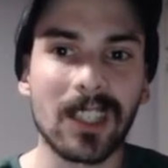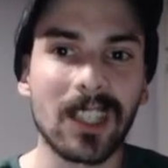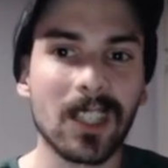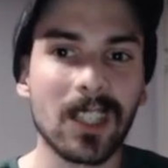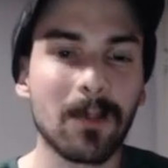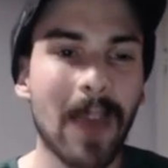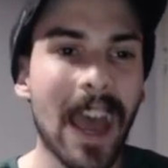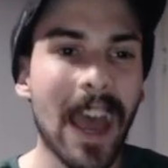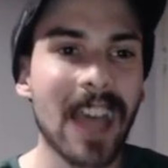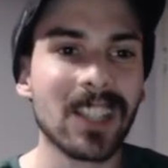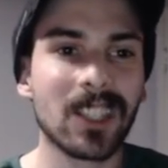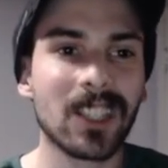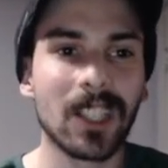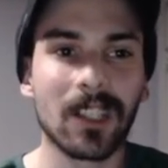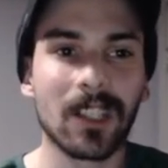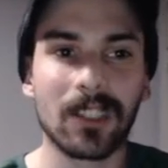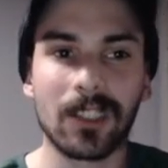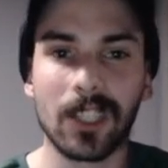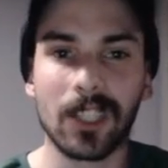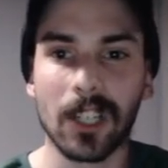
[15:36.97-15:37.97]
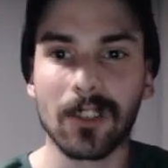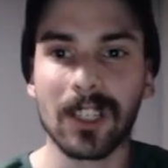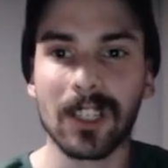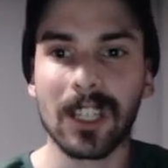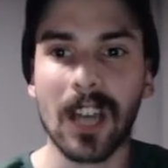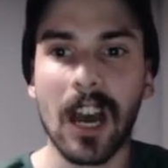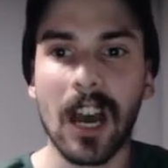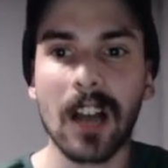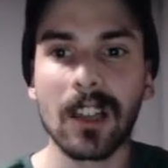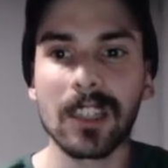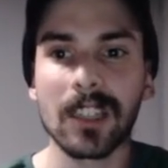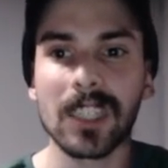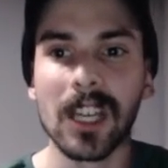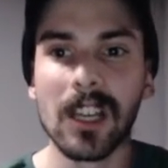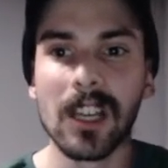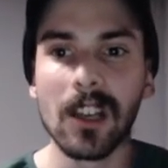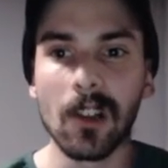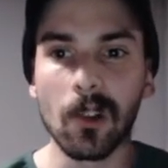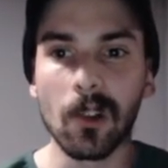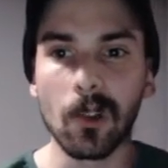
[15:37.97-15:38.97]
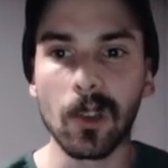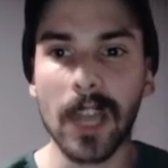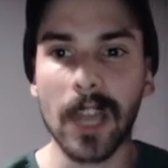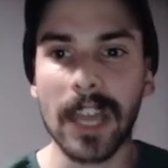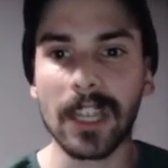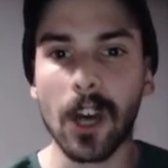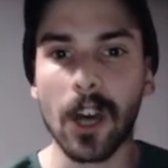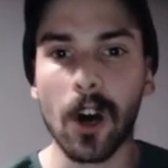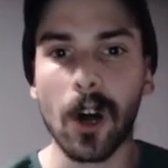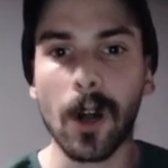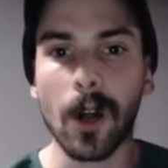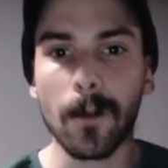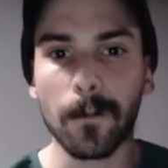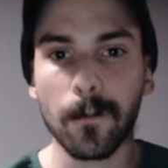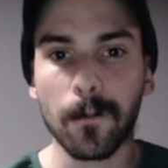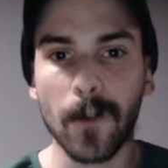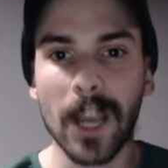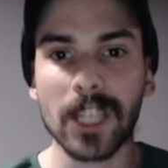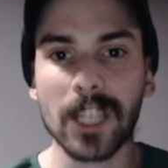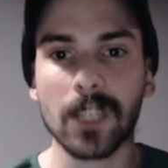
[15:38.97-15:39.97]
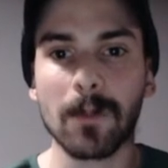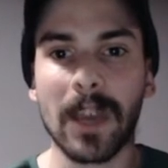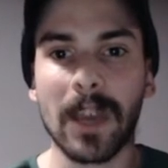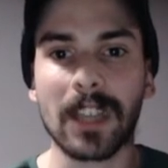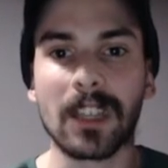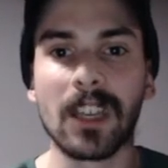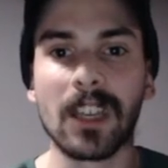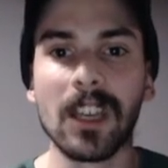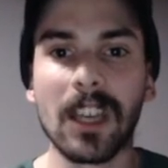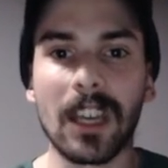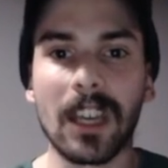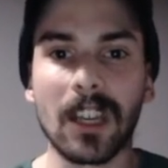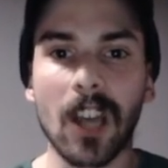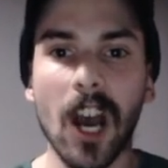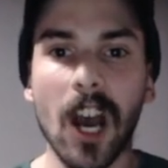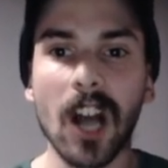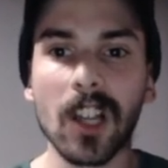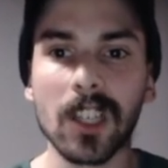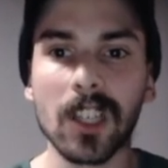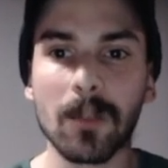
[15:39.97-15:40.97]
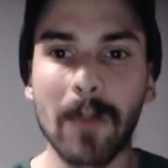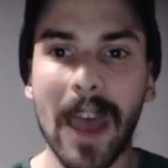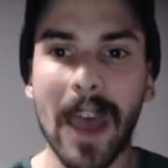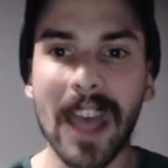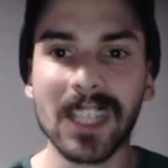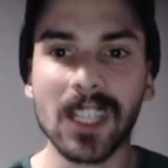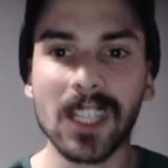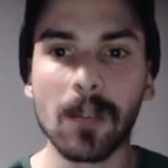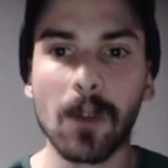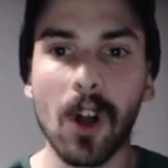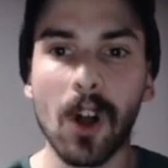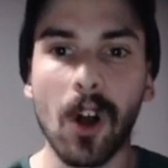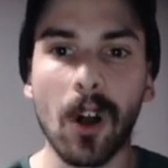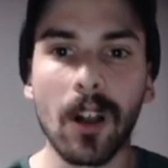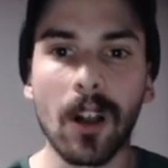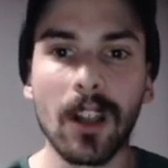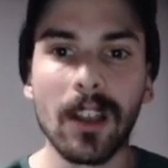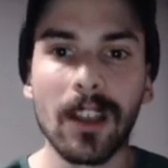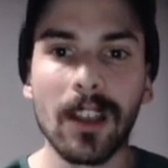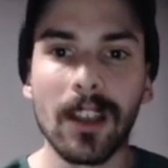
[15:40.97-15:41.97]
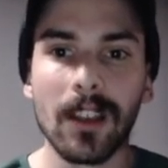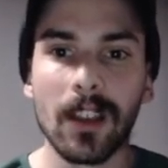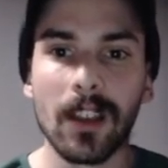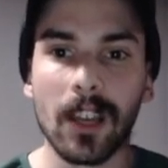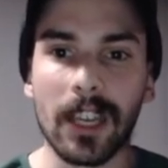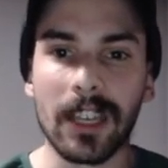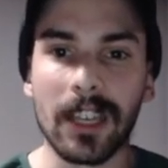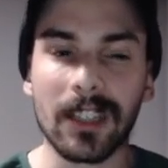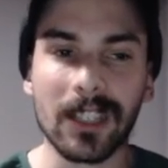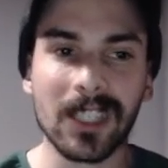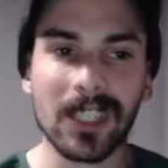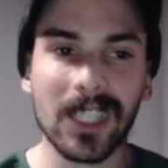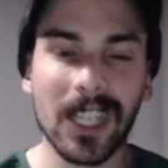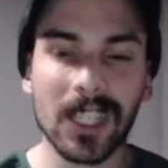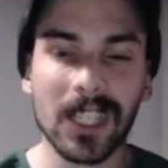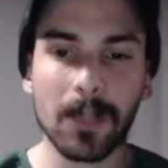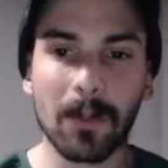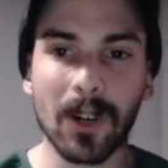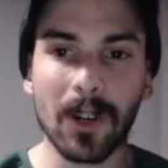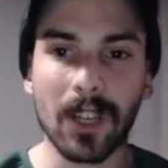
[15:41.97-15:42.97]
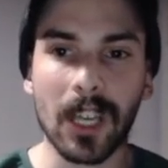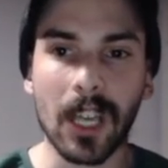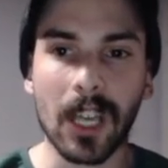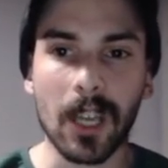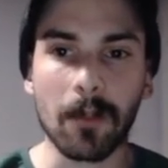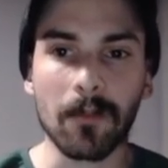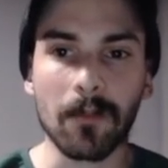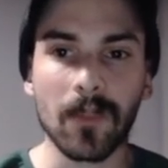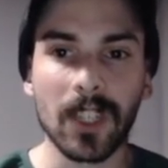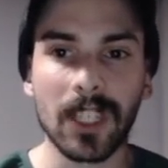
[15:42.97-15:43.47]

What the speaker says: This past year, Yuri Collins led all freshmen in college basketball in assists per game.